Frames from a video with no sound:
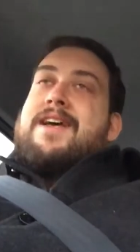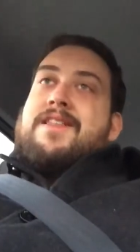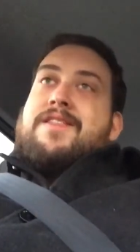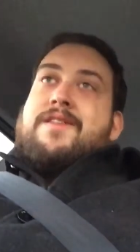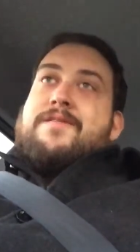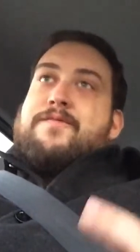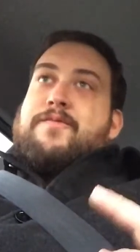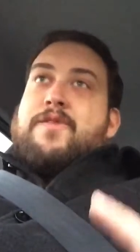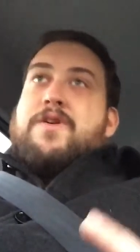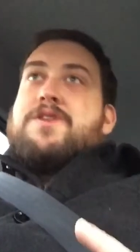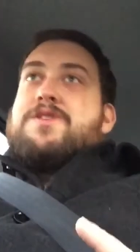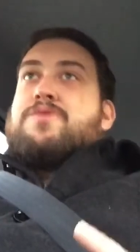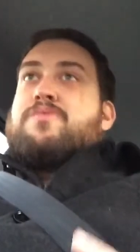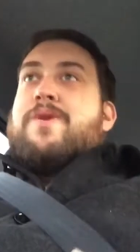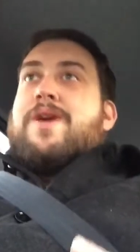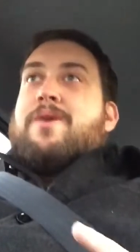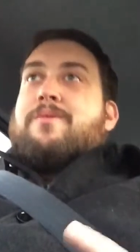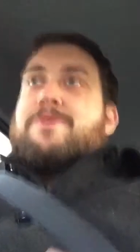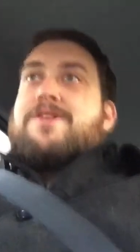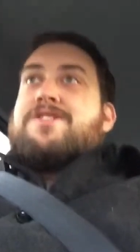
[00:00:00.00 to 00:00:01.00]
the first
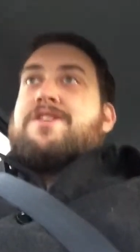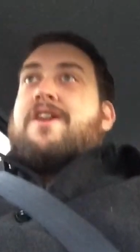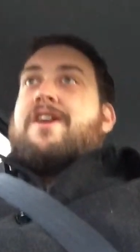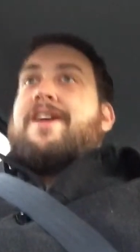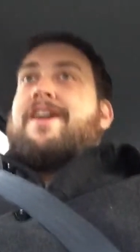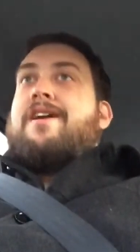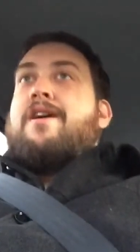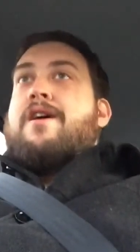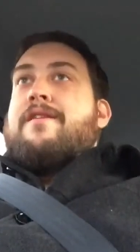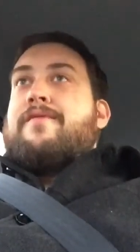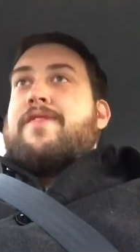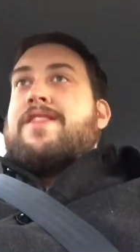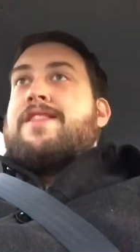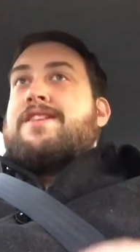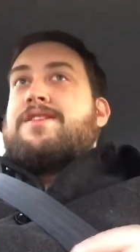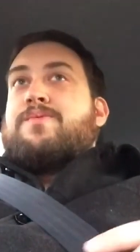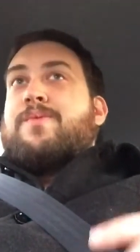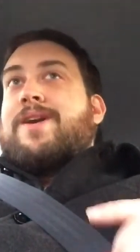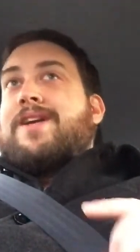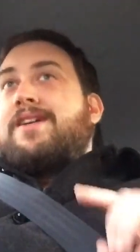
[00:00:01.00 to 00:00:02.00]
week we're starting it off, and
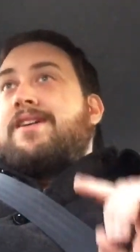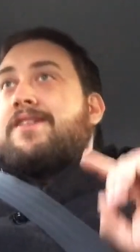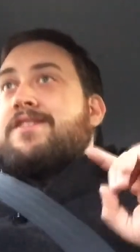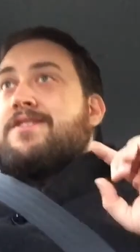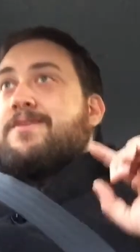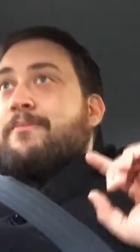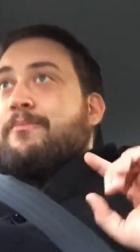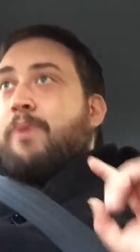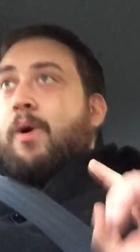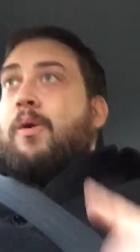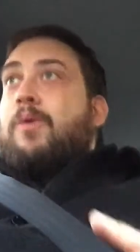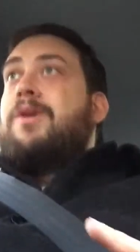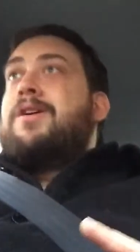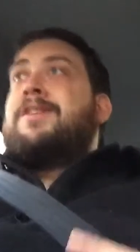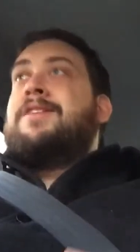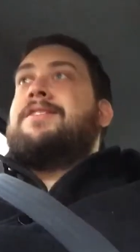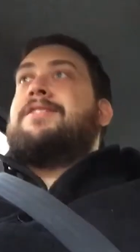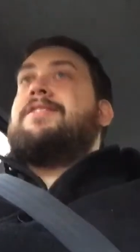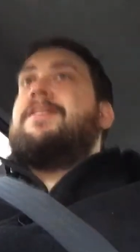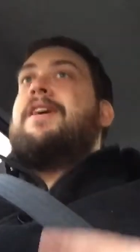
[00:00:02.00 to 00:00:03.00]
this weekend it's
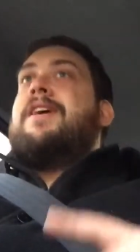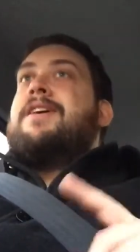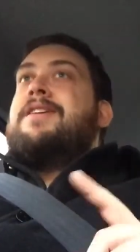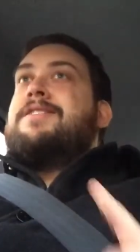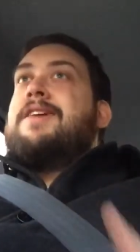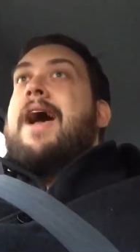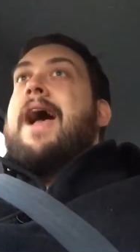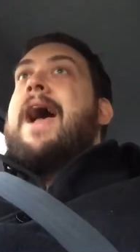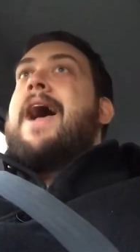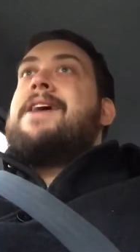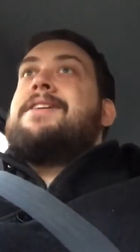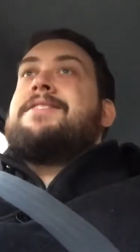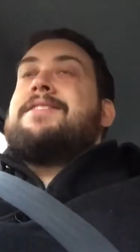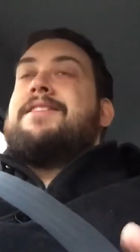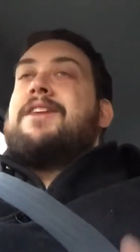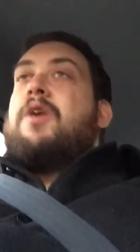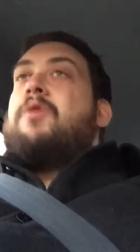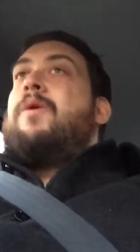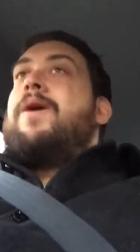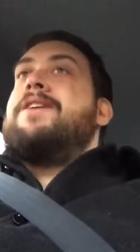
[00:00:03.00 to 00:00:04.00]
important to ask
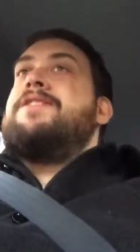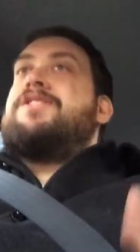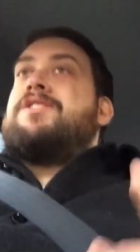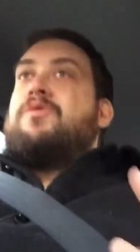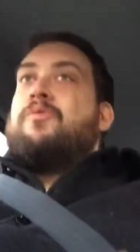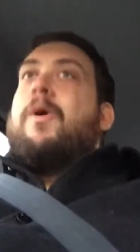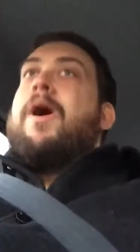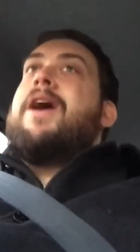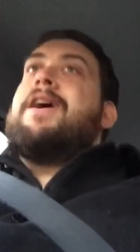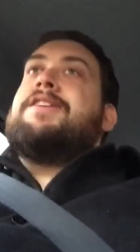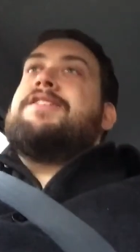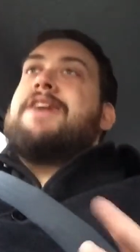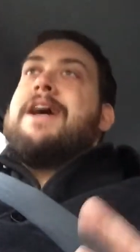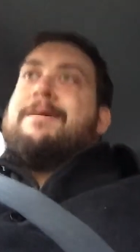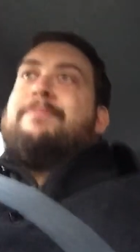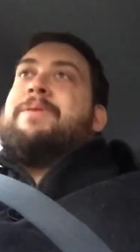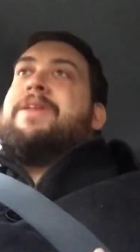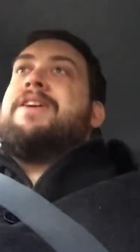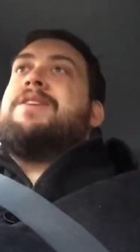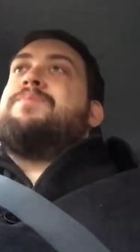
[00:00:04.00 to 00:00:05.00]
the question, why
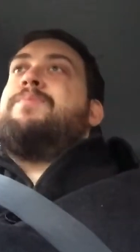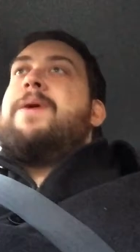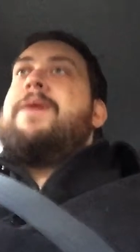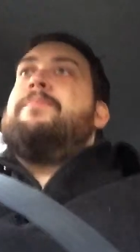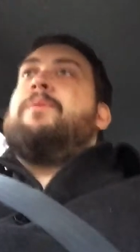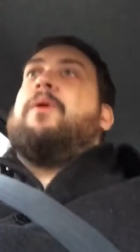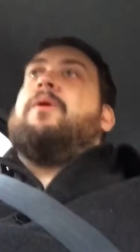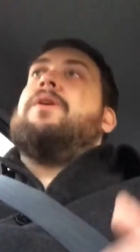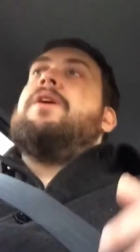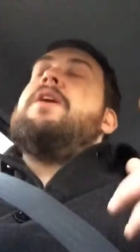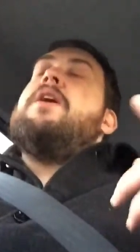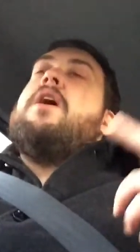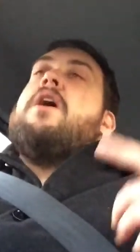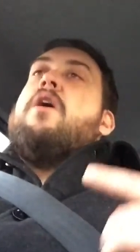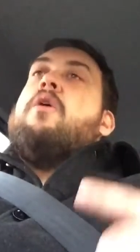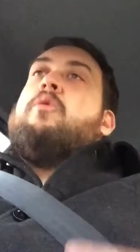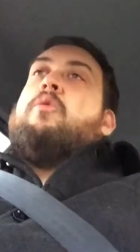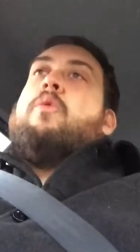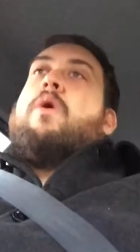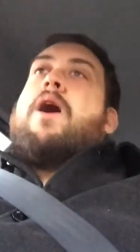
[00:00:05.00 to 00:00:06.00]
Japanese people?
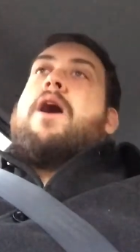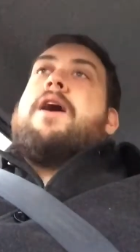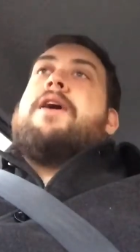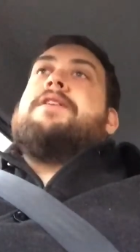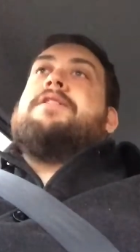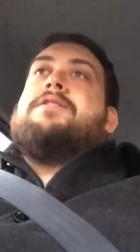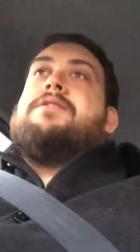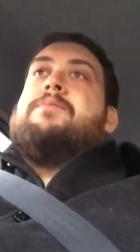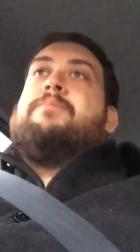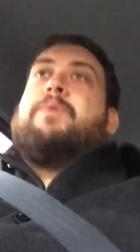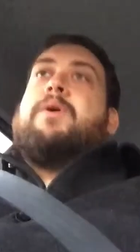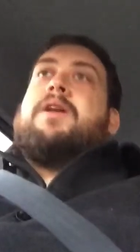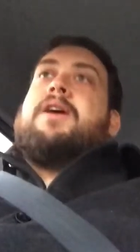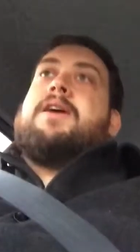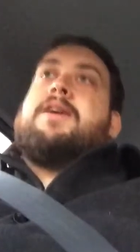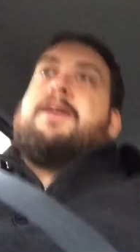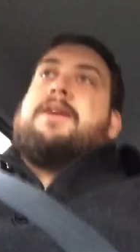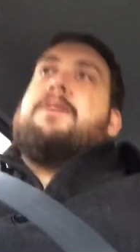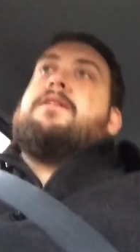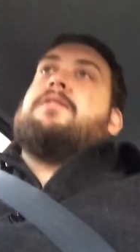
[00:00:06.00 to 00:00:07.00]
Why do you put a
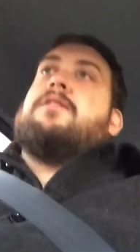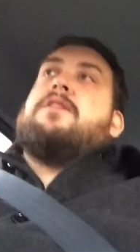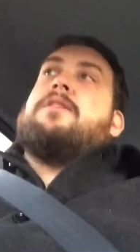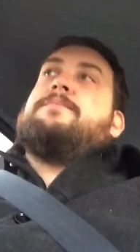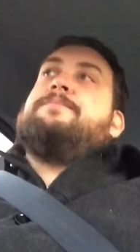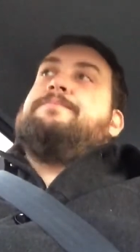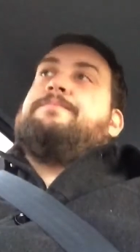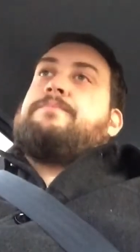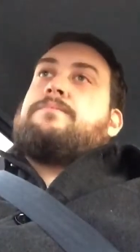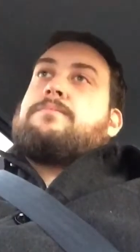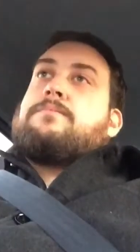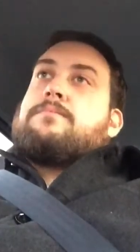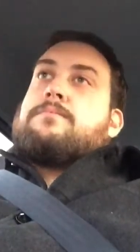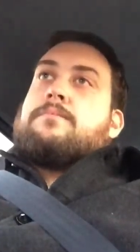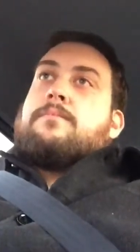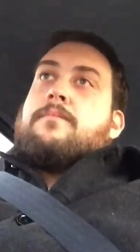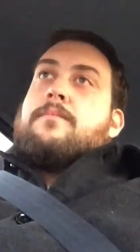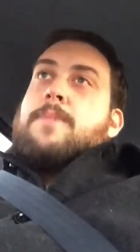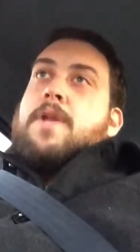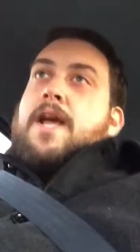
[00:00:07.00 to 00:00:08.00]
heater
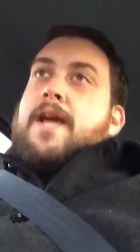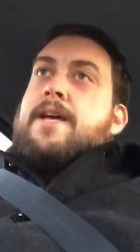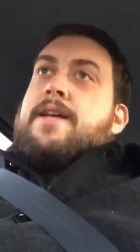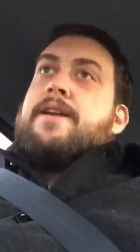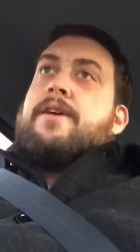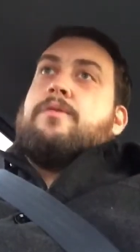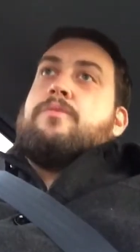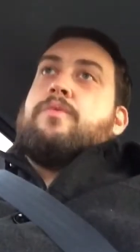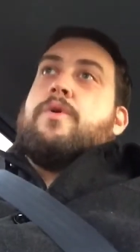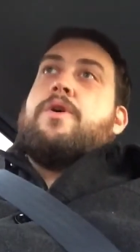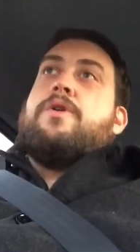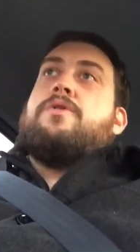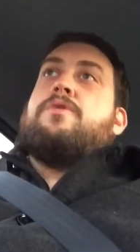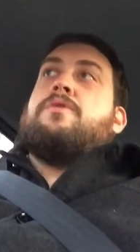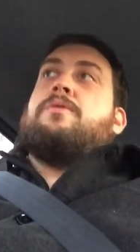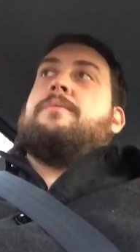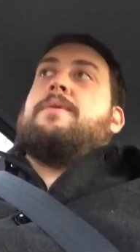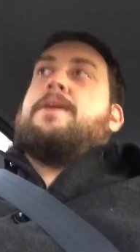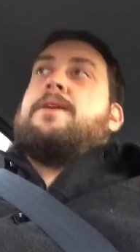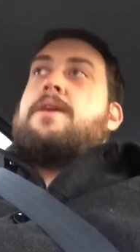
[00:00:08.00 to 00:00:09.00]
in a
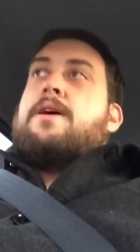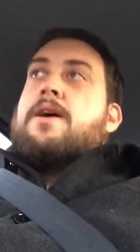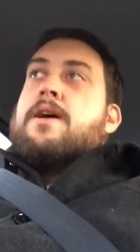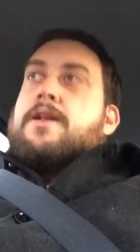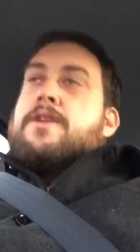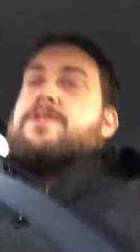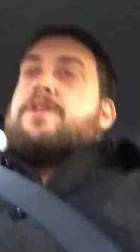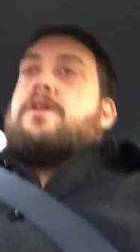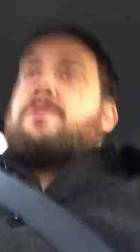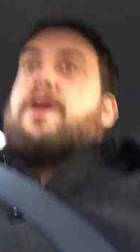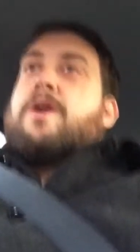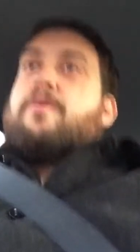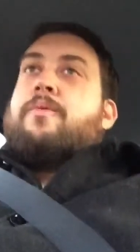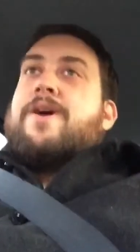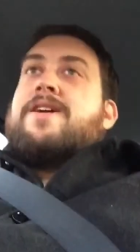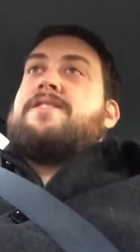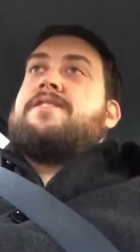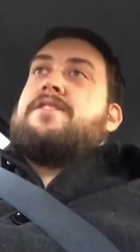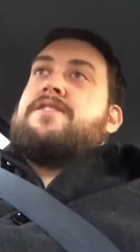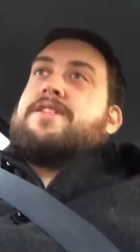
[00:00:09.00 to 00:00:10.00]
room during
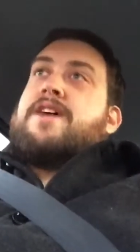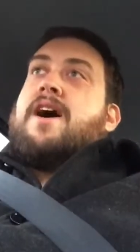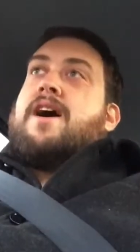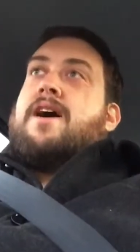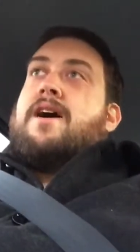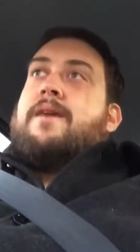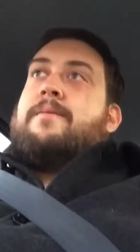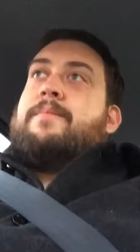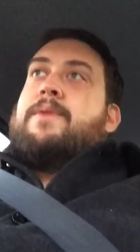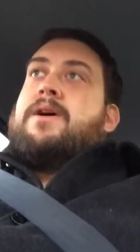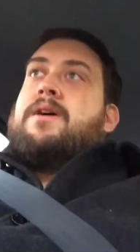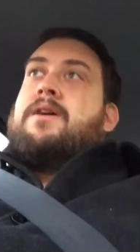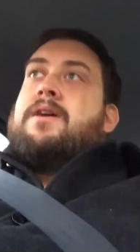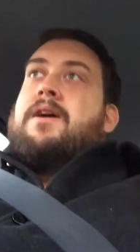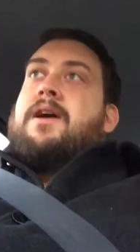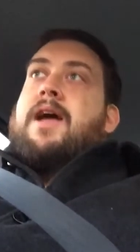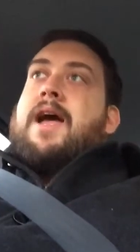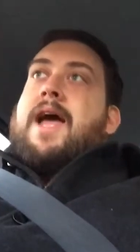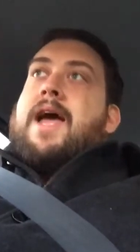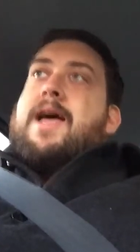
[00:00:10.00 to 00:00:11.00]
winter time
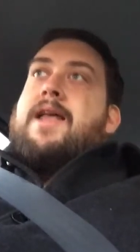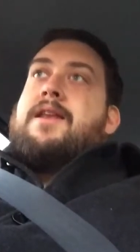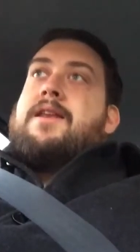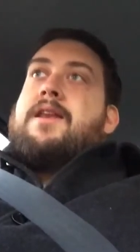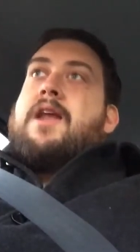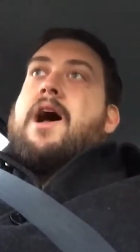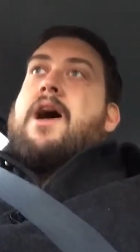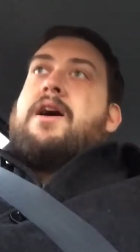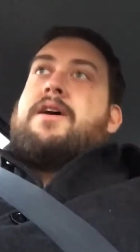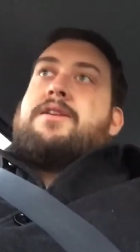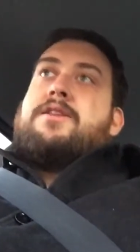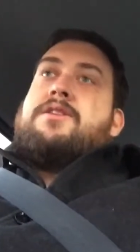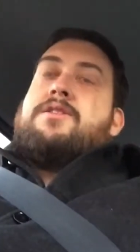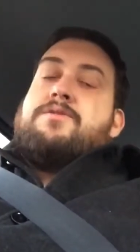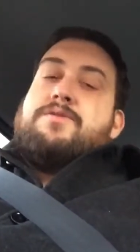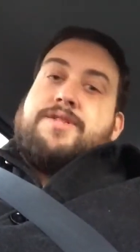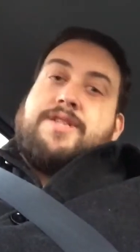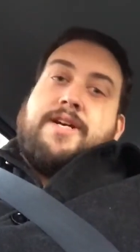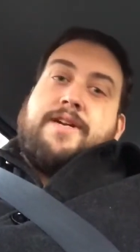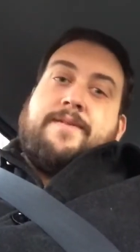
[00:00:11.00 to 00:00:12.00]
and not
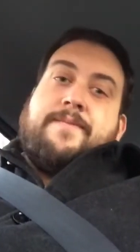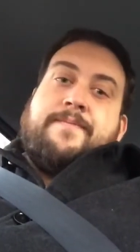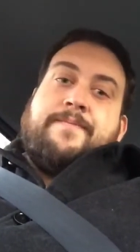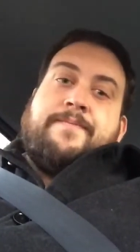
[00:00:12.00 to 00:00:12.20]
use it?